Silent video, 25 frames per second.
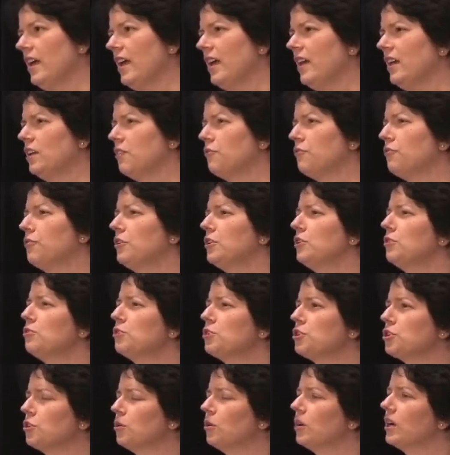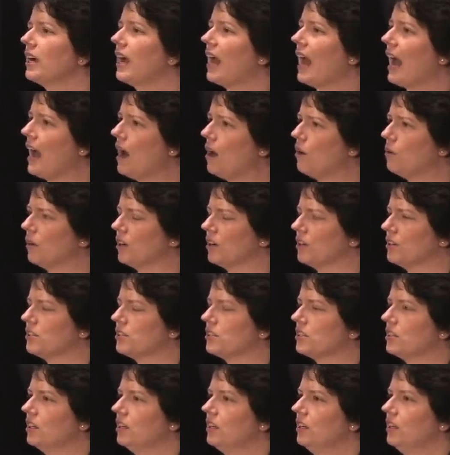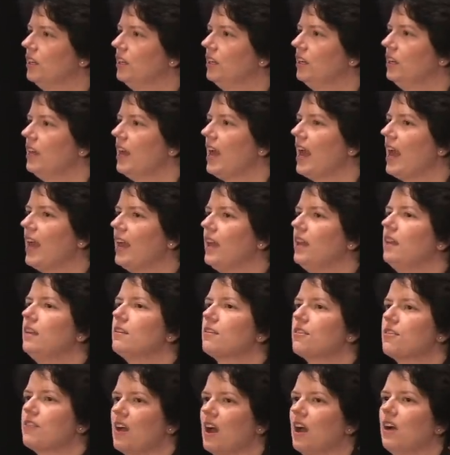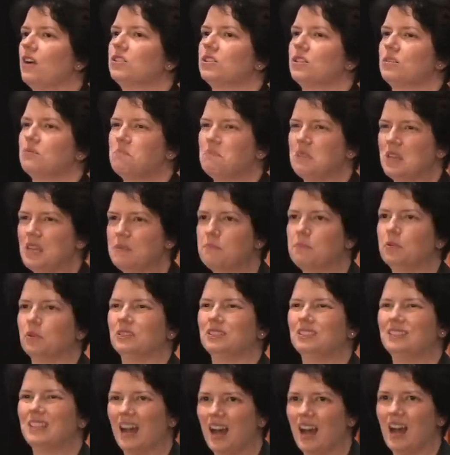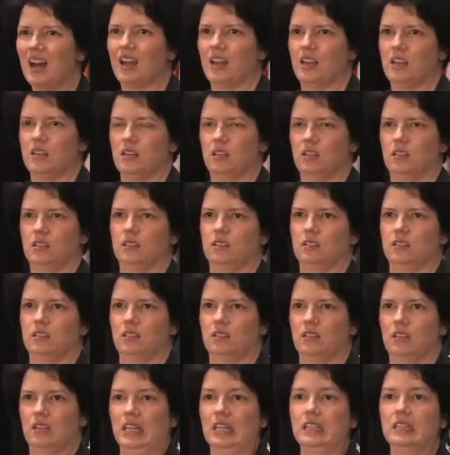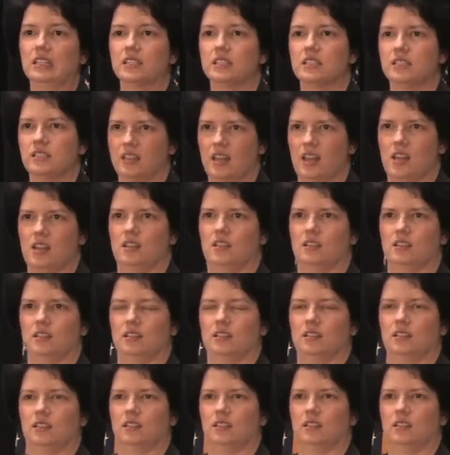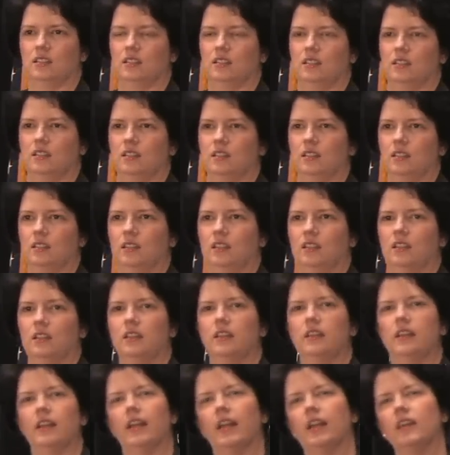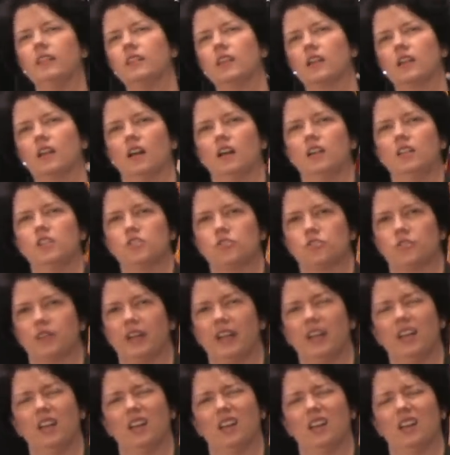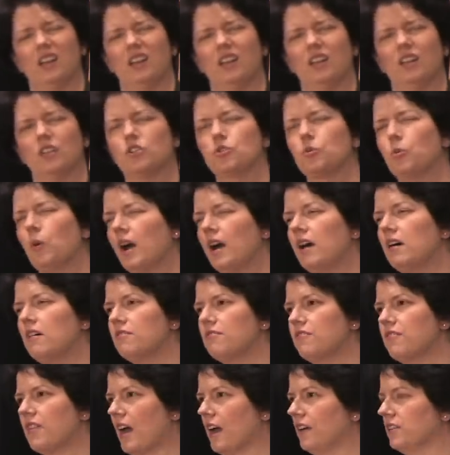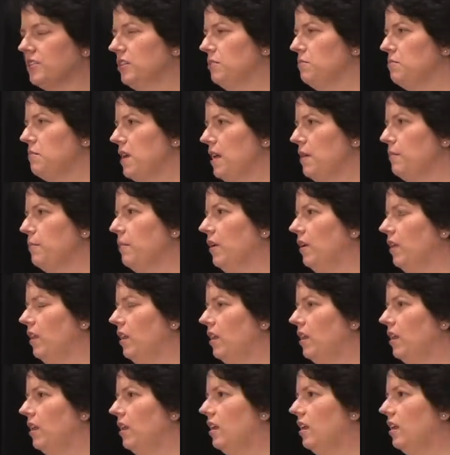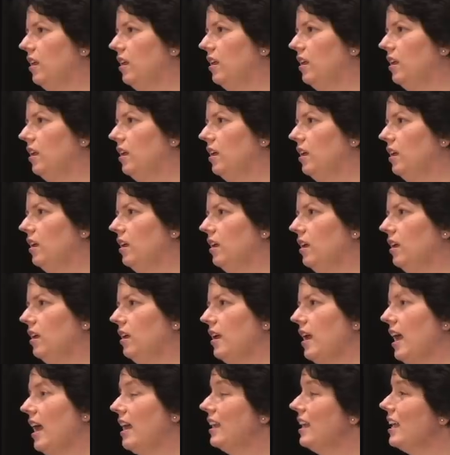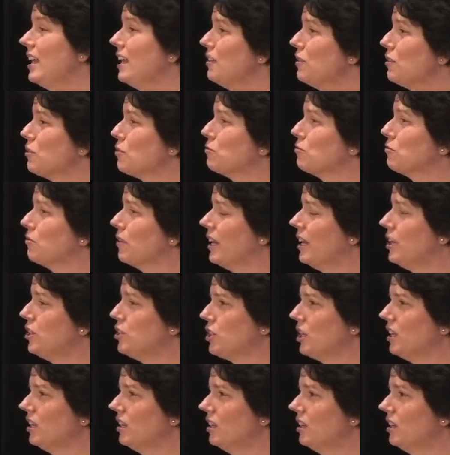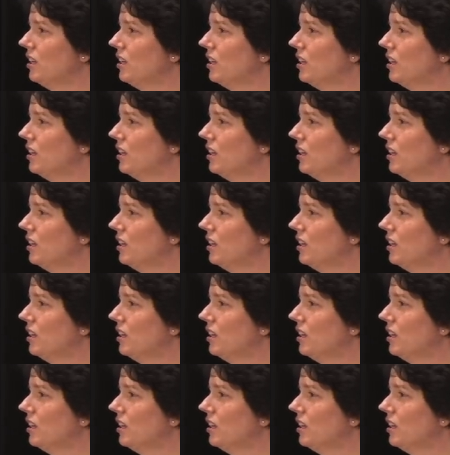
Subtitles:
In a few short hours, 8,000 people died in the state. In the country, 12,000 people. And in the region,